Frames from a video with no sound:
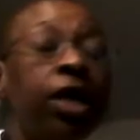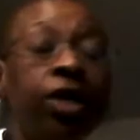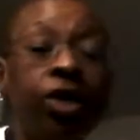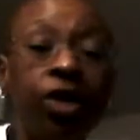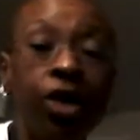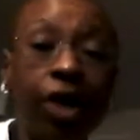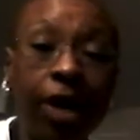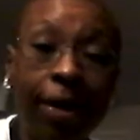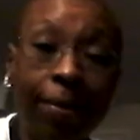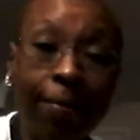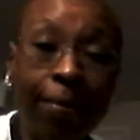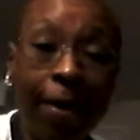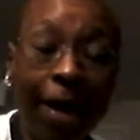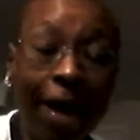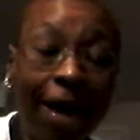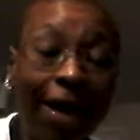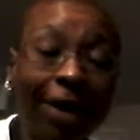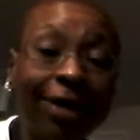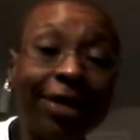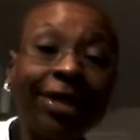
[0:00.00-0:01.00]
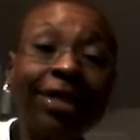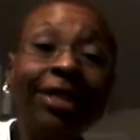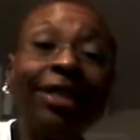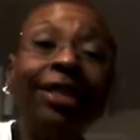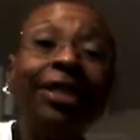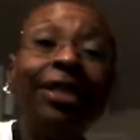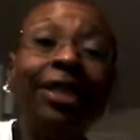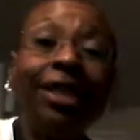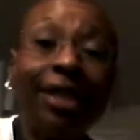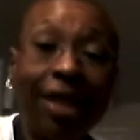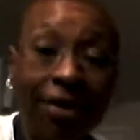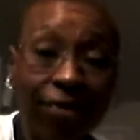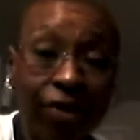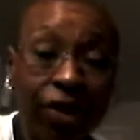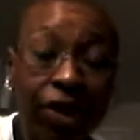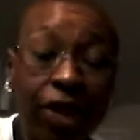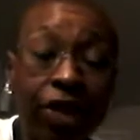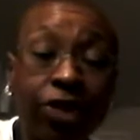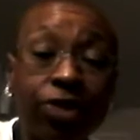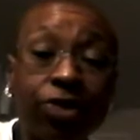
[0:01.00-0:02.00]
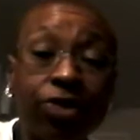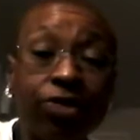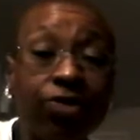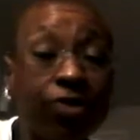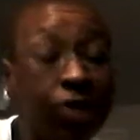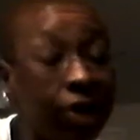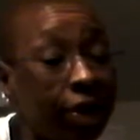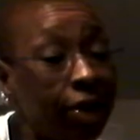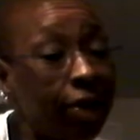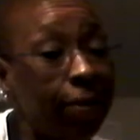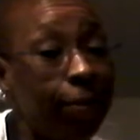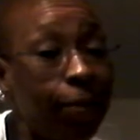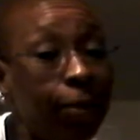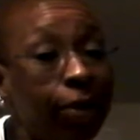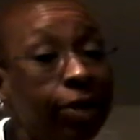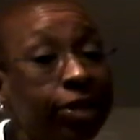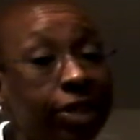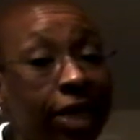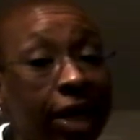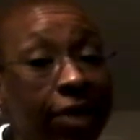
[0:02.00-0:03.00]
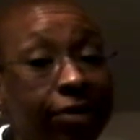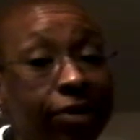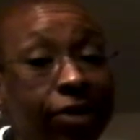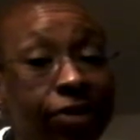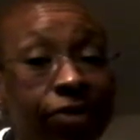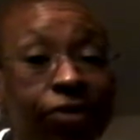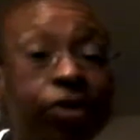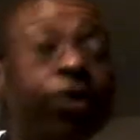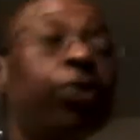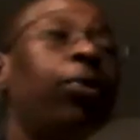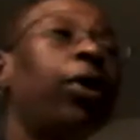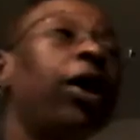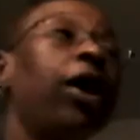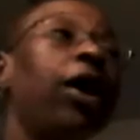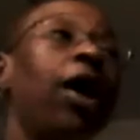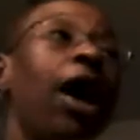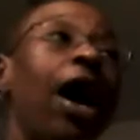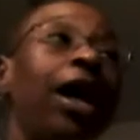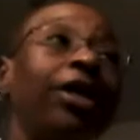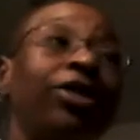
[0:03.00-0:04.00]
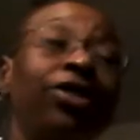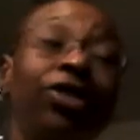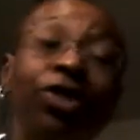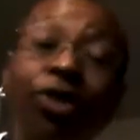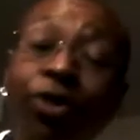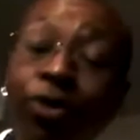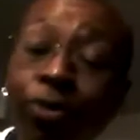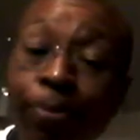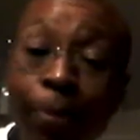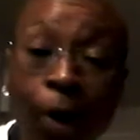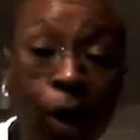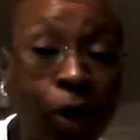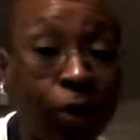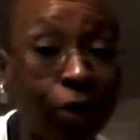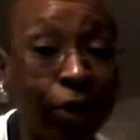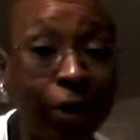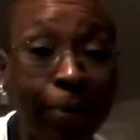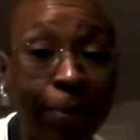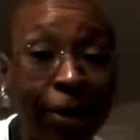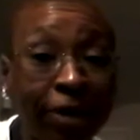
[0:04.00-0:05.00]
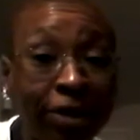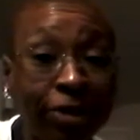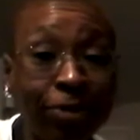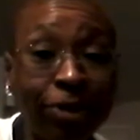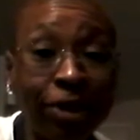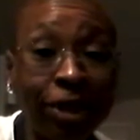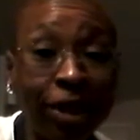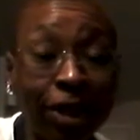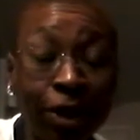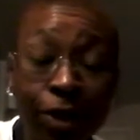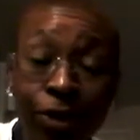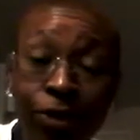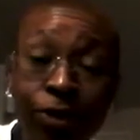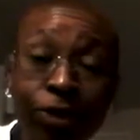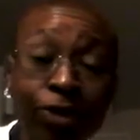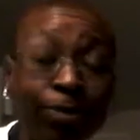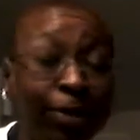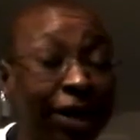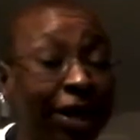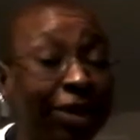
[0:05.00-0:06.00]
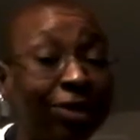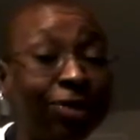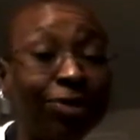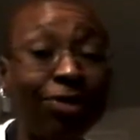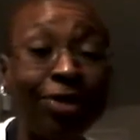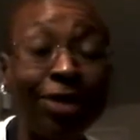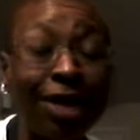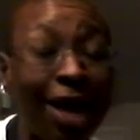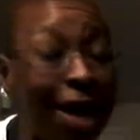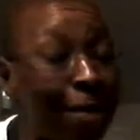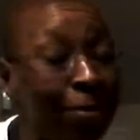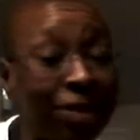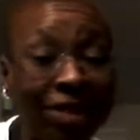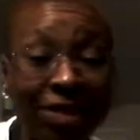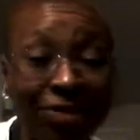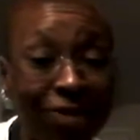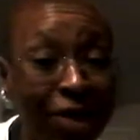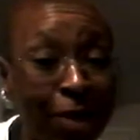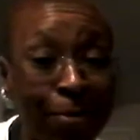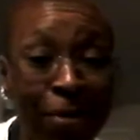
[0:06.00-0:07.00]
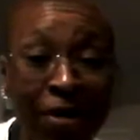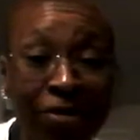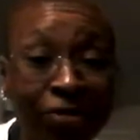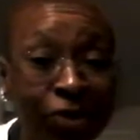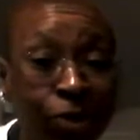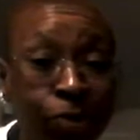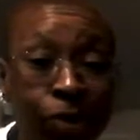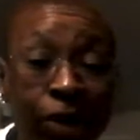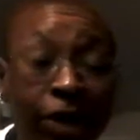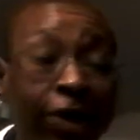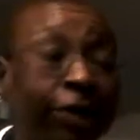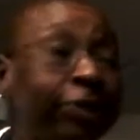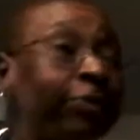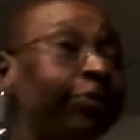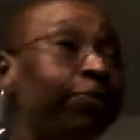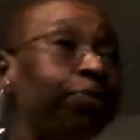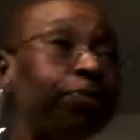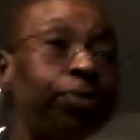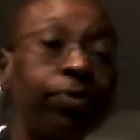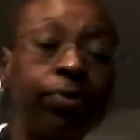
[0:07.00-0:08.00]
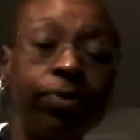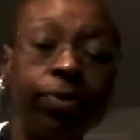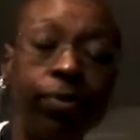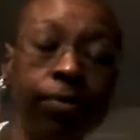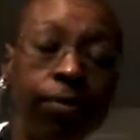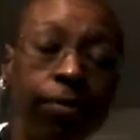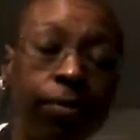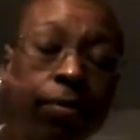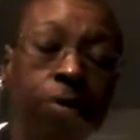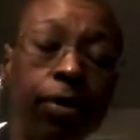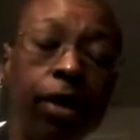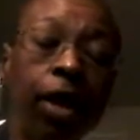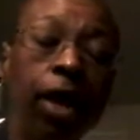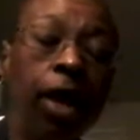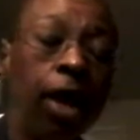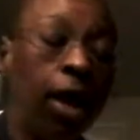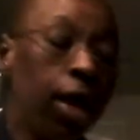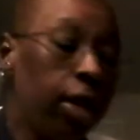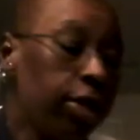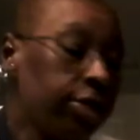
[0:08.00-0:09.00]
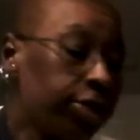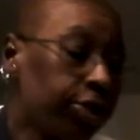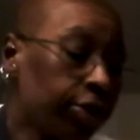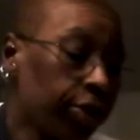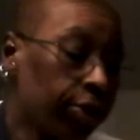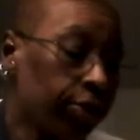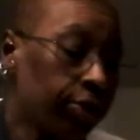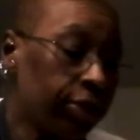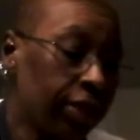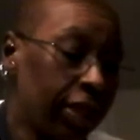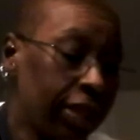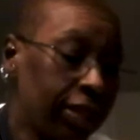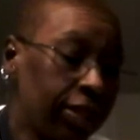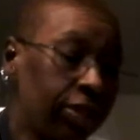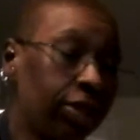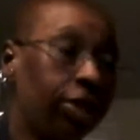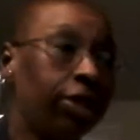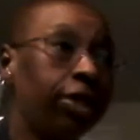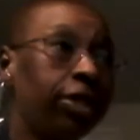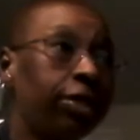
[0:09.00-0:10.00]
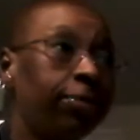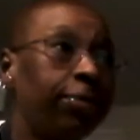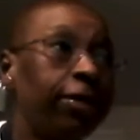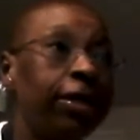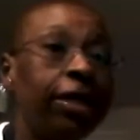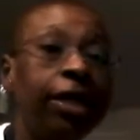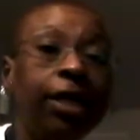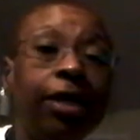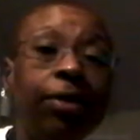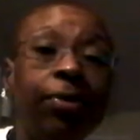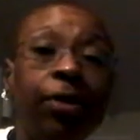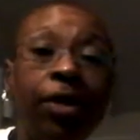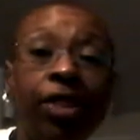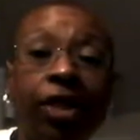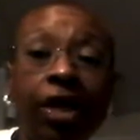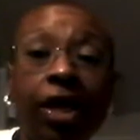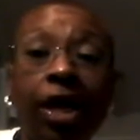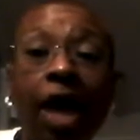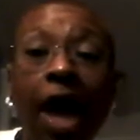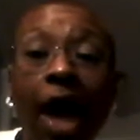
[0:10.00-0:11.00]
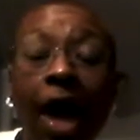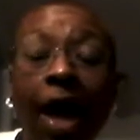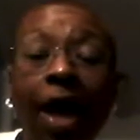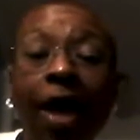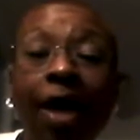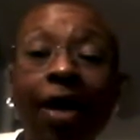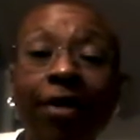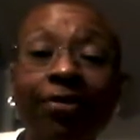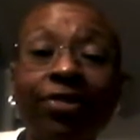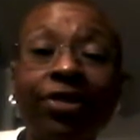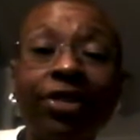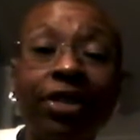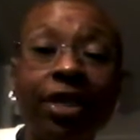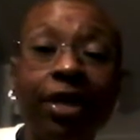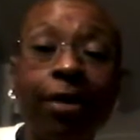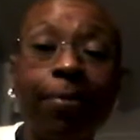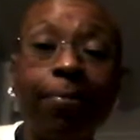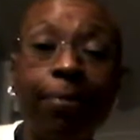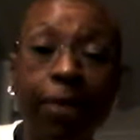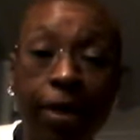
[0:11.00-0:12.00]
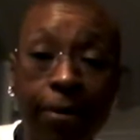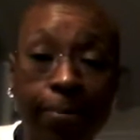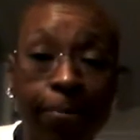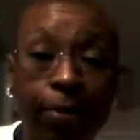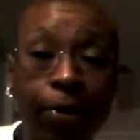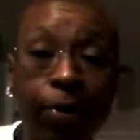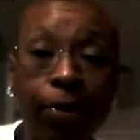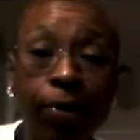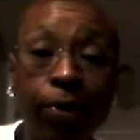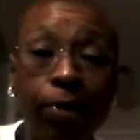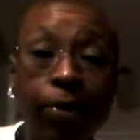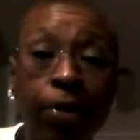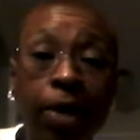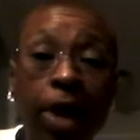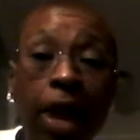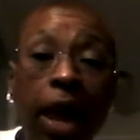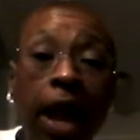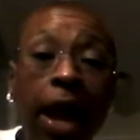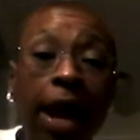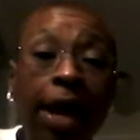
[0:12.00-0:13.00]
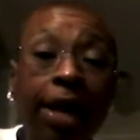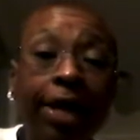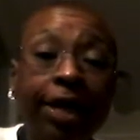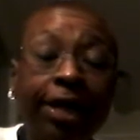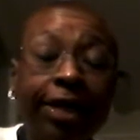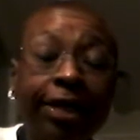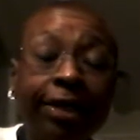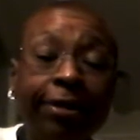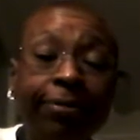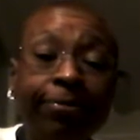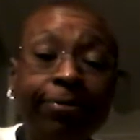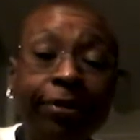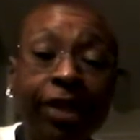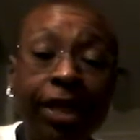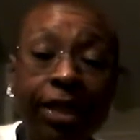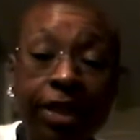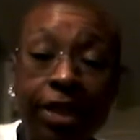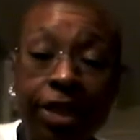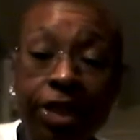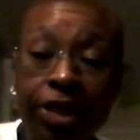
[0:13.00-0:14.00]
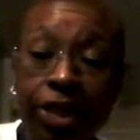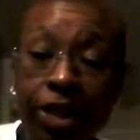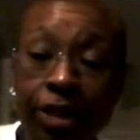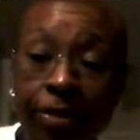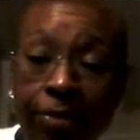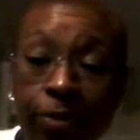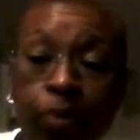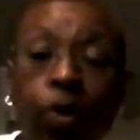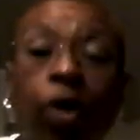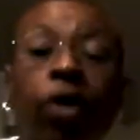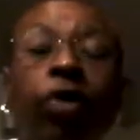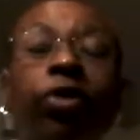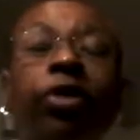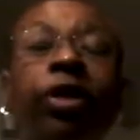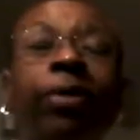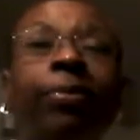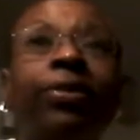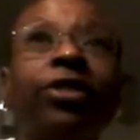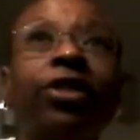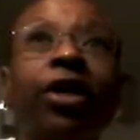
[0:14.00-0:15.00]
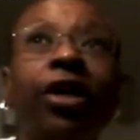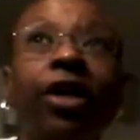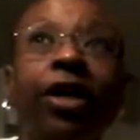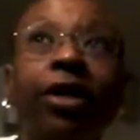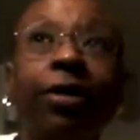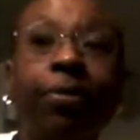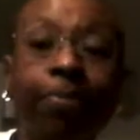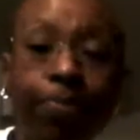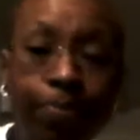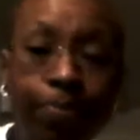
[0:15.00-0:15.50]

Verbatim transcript: your impact and everything so it's very important to have good footwear i do ball in a budget with the clothes but i do not mess around my footwear so let's start at the beginning with it i have seen people um, in the gym well let me start here